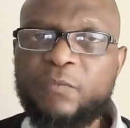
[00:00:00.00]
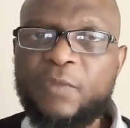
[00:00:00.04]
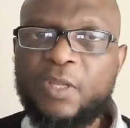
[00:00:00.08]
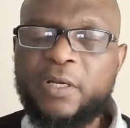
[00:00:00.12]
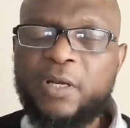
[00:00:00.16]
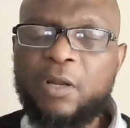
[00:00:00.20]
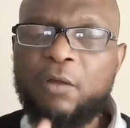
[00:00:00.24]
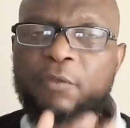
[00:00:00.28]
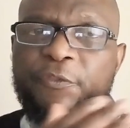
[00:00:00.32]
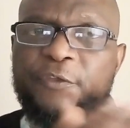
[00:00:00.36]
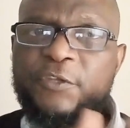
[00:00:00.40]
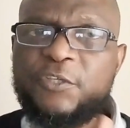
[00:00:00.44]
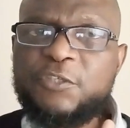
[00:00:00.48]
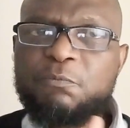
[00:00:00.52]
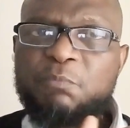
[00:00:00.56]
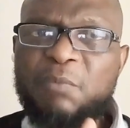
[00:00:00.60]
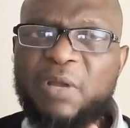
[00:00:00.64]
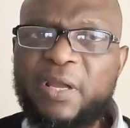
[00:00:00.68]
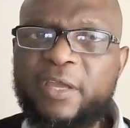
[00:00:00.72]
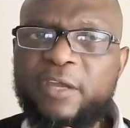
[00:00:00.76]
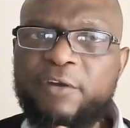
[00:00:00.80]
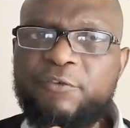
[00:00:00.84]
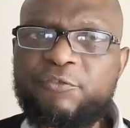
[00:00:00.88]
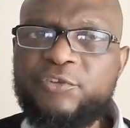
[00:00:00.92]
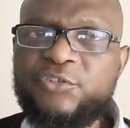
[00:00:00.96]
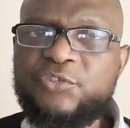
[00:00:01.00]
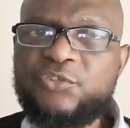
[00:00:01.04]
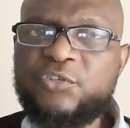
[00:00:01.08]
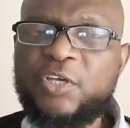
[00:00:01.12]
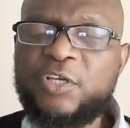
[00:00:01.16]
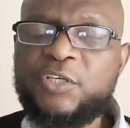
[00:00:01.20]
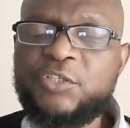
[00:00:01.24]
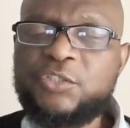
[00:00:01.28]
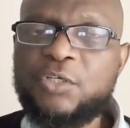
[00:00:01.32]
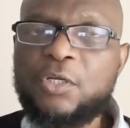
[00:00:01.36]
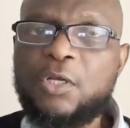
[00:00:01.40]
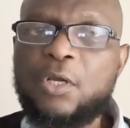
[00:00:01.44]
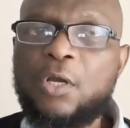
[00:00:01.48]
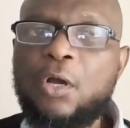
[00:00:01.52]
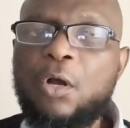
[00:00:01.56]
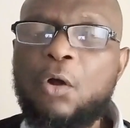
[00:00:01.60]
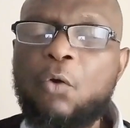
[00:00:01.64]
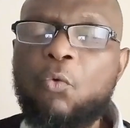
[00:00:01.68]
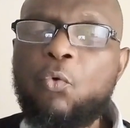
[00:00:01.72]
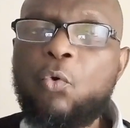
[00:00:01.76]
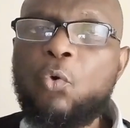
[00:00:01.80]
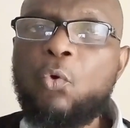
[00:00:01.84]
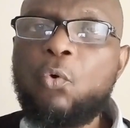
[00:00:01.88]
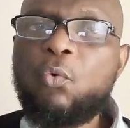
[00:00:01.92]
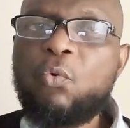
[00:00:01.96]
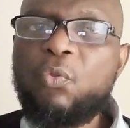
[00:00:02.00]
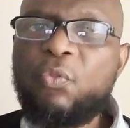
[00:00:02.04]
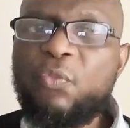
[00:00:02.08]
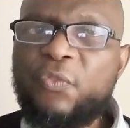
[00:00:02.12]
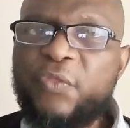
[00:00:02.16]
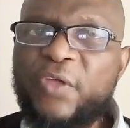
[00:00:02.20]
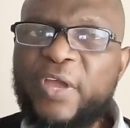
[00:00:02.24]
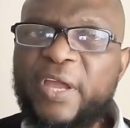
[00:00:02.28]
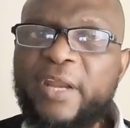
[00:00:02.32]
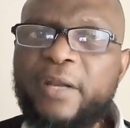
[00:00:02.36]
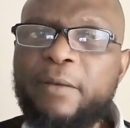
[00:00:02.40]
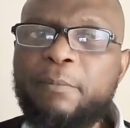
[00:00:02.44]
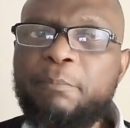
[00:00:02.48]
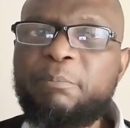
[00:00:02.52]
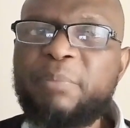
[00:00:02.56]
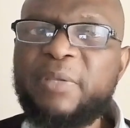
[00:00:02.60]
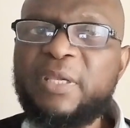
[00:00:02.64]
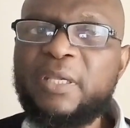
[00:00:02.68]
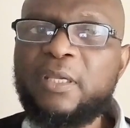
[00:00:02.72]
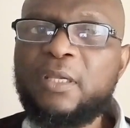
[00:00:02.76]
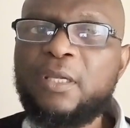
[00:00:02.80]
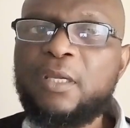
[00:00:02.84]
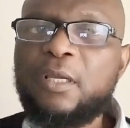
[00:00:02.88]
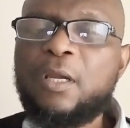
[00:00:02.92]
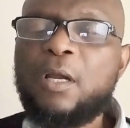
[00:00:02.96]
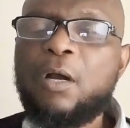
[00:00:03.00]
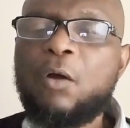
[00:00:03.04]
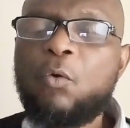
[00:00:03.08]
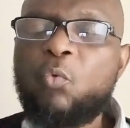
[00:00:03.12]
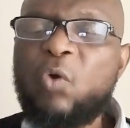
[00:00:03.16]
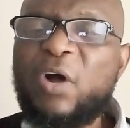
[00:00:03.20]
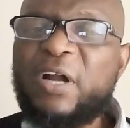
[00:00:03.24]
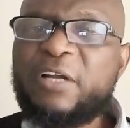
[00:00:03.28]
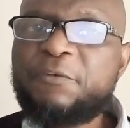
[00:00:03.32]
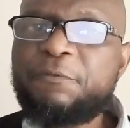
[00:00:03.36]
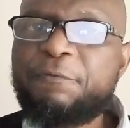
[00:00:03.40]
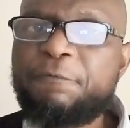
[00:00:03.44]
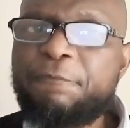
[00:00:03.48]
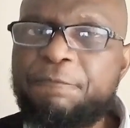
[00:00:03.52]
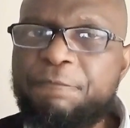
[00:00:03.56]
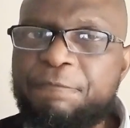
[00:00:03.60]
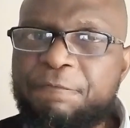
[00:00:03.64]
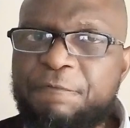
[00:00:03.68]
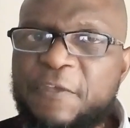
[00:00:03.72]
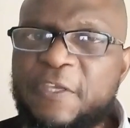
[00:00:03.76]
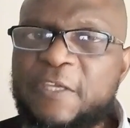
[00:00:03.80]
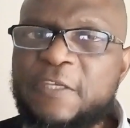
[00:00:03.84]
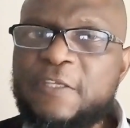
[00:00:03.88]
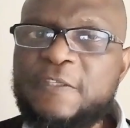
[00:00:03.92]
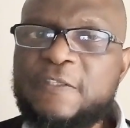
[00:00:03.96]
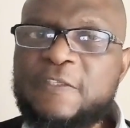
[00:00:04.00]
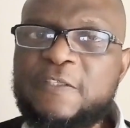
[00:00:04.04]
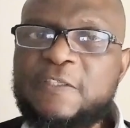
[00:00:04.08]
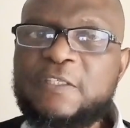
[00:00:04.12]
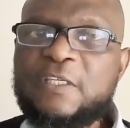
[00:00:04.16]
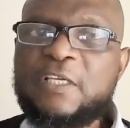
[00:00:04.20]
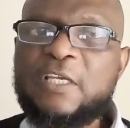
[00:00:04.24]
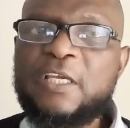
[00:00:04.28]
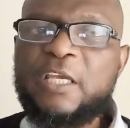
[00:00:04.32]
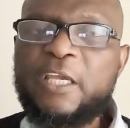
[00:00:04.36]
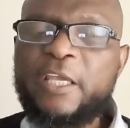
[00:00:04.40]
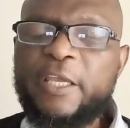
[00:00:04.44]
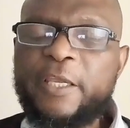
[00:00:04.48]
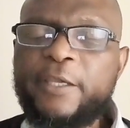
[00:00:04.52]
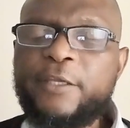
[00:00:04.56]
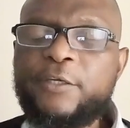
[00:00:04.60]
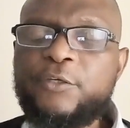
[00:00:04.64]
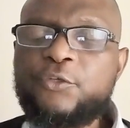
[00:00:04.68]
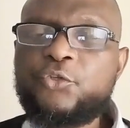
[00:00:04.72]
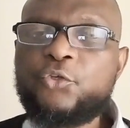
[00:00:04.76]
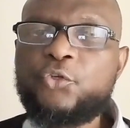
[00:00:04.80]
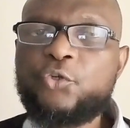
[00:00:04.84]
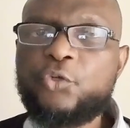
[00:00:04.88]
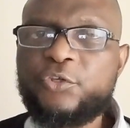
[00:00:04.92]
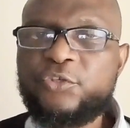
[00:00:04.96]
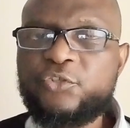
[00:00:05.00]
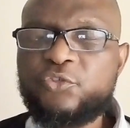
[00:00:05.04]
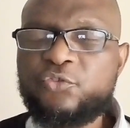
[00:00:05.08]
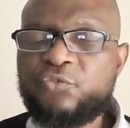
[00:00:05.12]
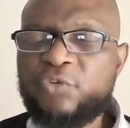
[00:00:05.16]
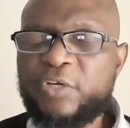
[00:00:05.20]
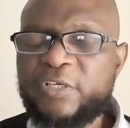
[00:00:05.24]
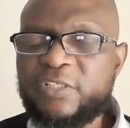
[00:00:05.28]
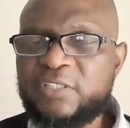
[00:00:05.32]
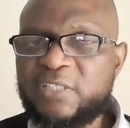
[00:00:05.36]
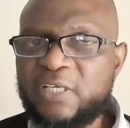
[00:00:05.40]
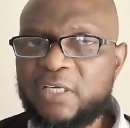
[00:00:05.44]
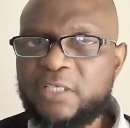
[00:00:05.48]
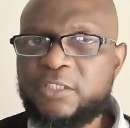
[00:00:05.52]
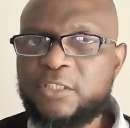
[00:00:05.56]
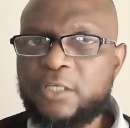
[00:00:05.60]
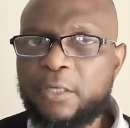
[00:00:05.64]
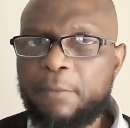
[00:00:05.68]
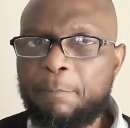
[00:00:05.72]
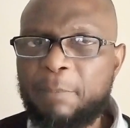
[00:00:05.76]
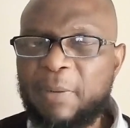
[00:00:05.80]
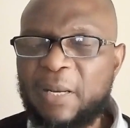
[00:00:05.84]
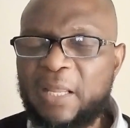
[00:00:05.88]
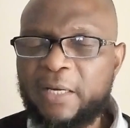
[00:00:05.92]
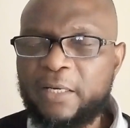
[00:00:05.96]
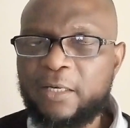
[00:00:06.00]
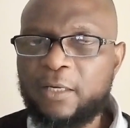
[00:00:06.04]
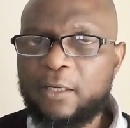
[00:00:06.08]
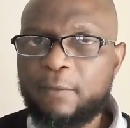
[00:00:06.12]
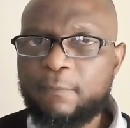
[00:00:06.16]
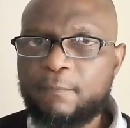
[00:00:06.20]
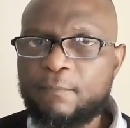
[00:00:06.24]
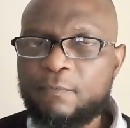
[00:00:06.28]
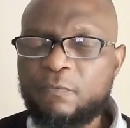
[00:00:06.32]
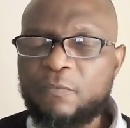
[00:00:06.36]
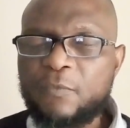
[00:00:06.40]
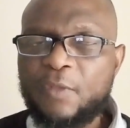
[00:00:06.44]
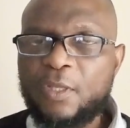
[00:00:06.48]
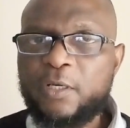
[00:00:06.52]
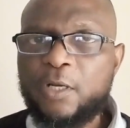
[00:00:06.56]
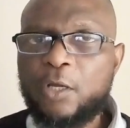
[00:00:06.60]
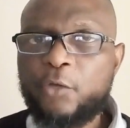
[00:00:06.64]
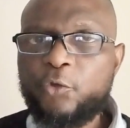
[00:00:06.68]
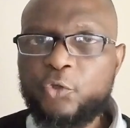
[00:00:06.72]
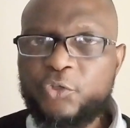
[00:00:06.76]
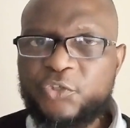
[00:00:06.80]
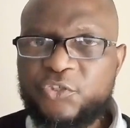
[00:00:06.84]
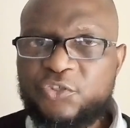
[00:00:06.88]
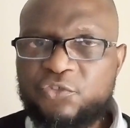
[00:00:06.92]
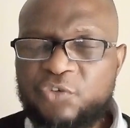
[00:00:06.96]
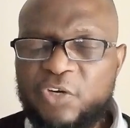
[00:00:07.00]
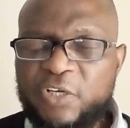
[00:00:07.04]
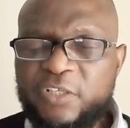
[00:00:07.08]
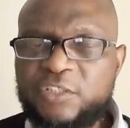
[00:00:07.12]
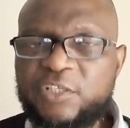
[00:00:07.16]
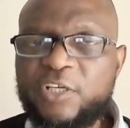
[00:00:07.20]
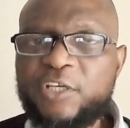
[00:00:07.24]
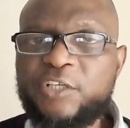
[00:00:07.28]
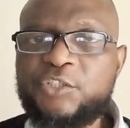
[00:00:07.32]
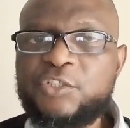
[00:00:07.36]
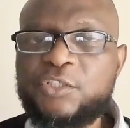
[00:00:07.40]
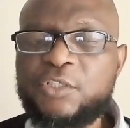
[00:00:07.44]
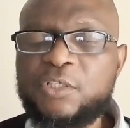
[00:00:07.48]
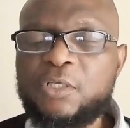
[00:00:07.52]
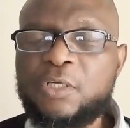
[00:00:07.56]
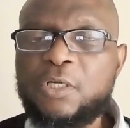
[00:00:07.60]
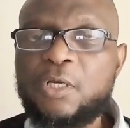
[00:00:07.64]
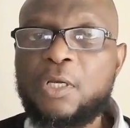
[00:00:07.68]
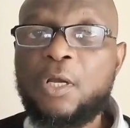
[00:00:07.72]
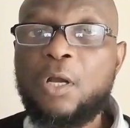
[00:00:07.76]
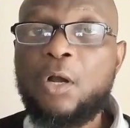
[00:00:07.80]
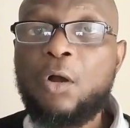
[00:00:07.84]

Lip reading: Now, this market research will then be what feeds into your strategic planning. Now, your strategy